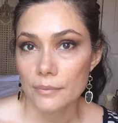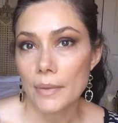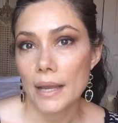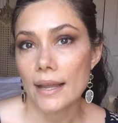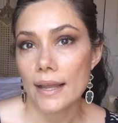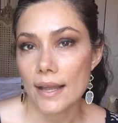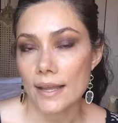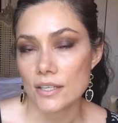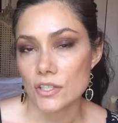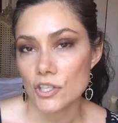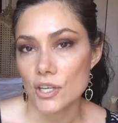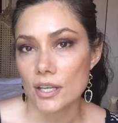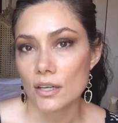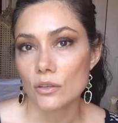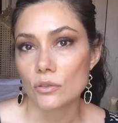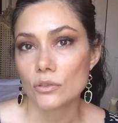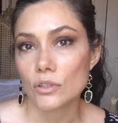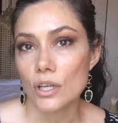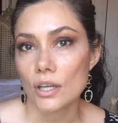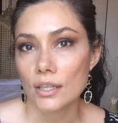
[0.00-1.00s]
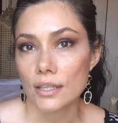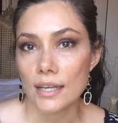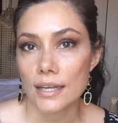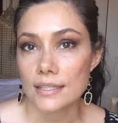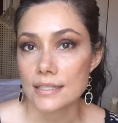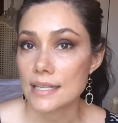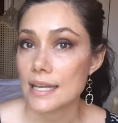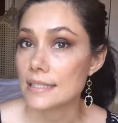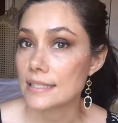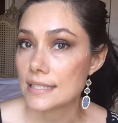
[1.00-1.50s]
in my eyeshadow look,
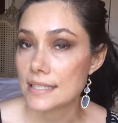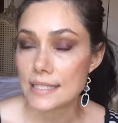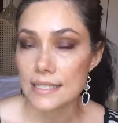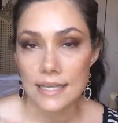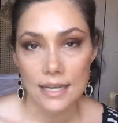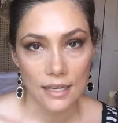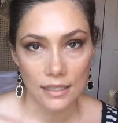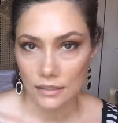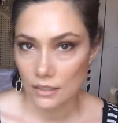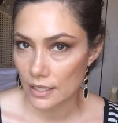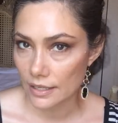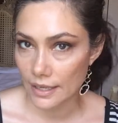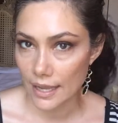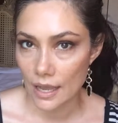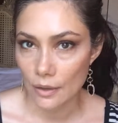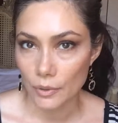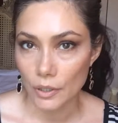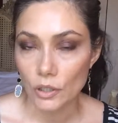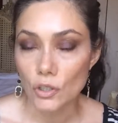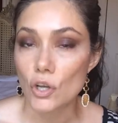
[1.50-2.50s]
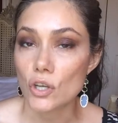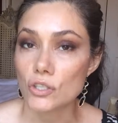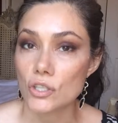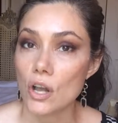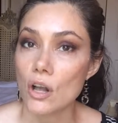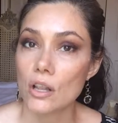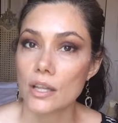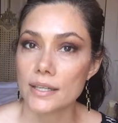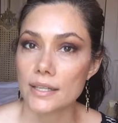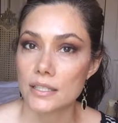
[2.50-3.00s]
because I did not like how it looked
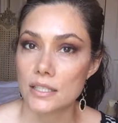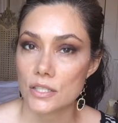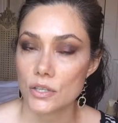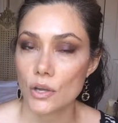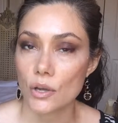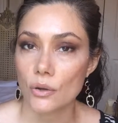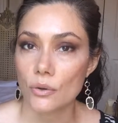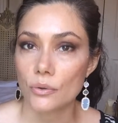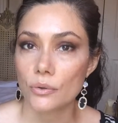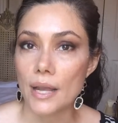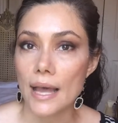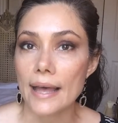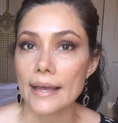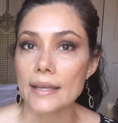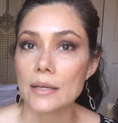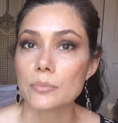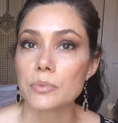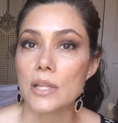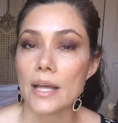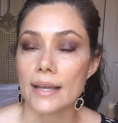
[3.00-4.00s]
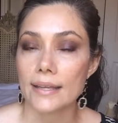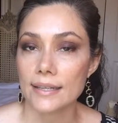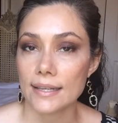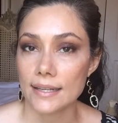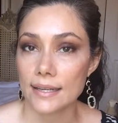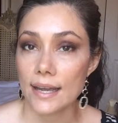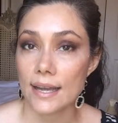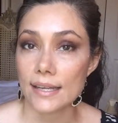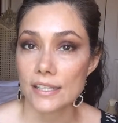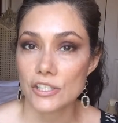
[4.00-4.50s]
all on its own, I applied
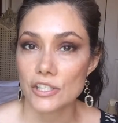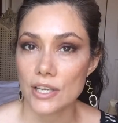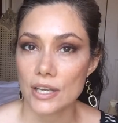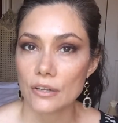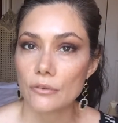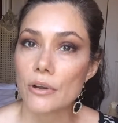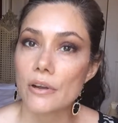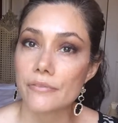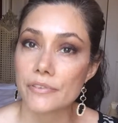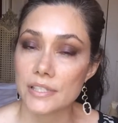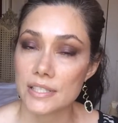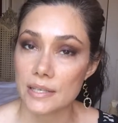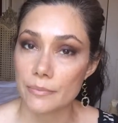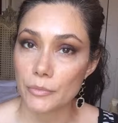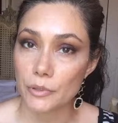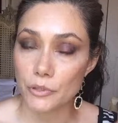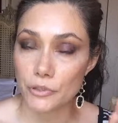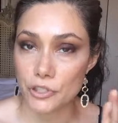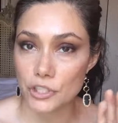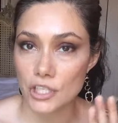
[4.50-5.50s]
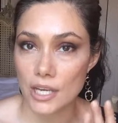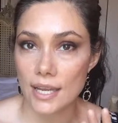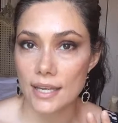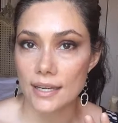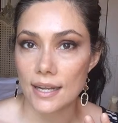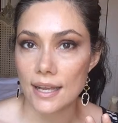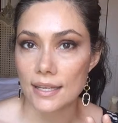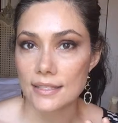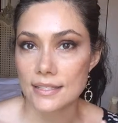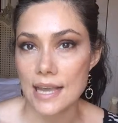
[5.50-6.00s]
an eyeshadow of a similar
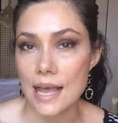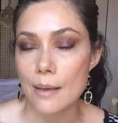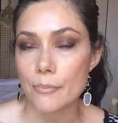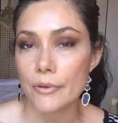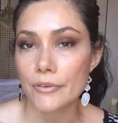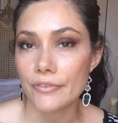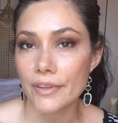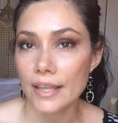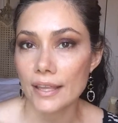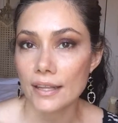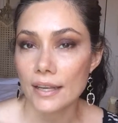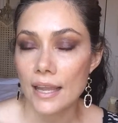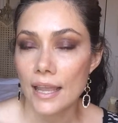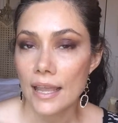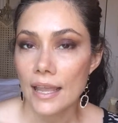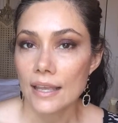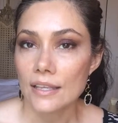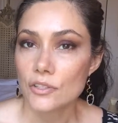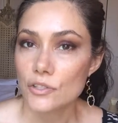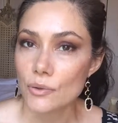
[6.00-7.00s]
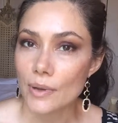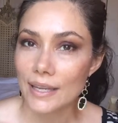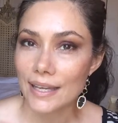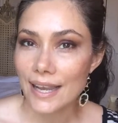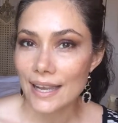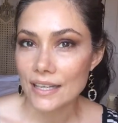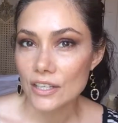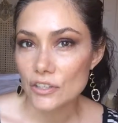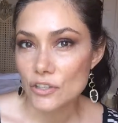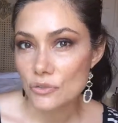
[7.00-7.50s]
shade on top of it. So I
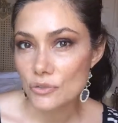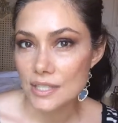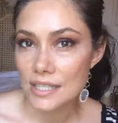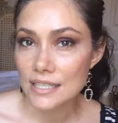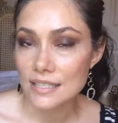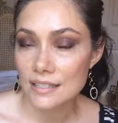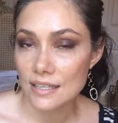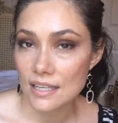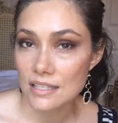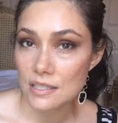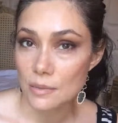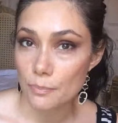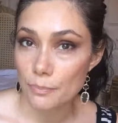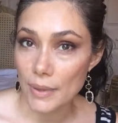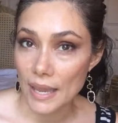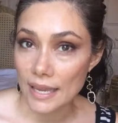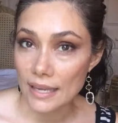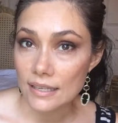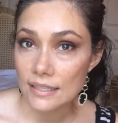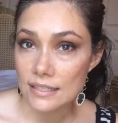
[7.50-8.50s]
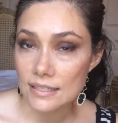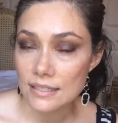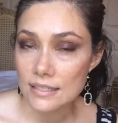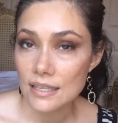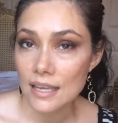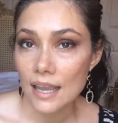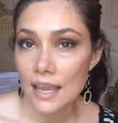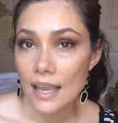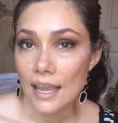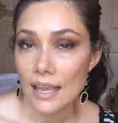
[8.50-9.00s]
kind of used these as a base,
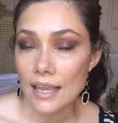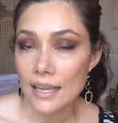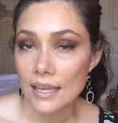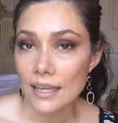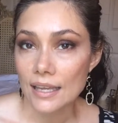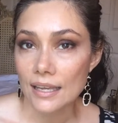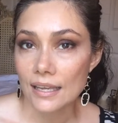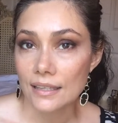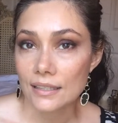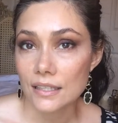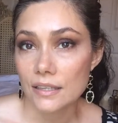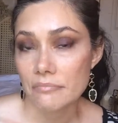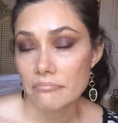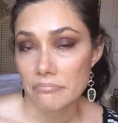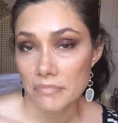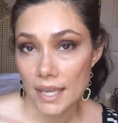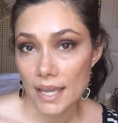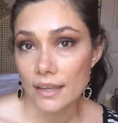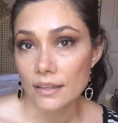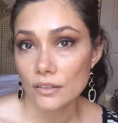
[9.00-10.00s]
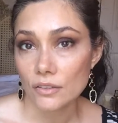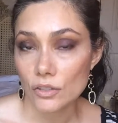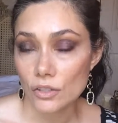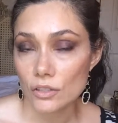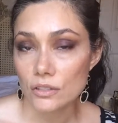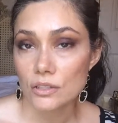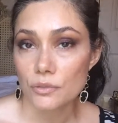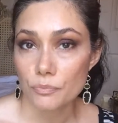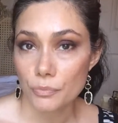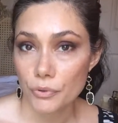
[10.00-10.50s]
and that
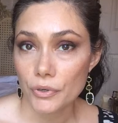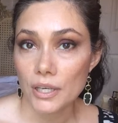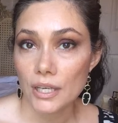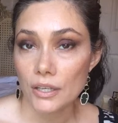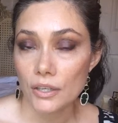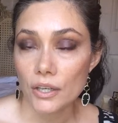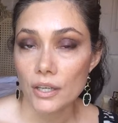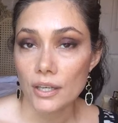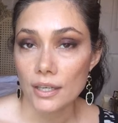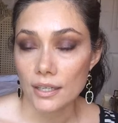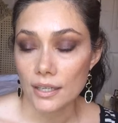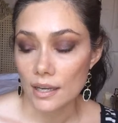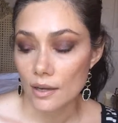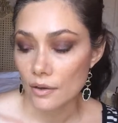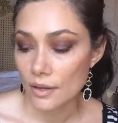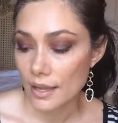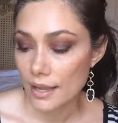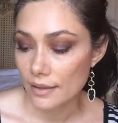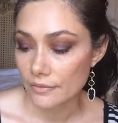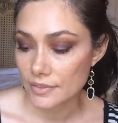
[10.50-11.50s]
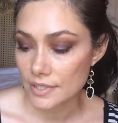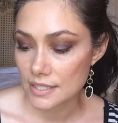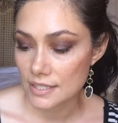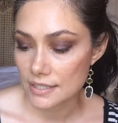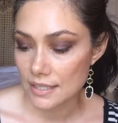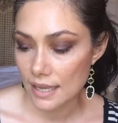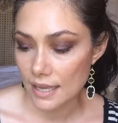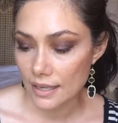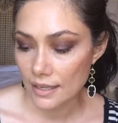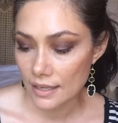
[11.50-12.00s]
looked pretty good, I would have to
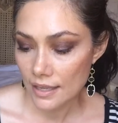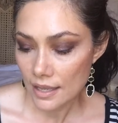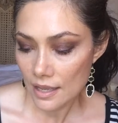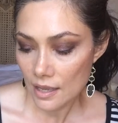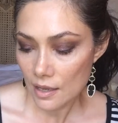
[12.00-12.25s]
say.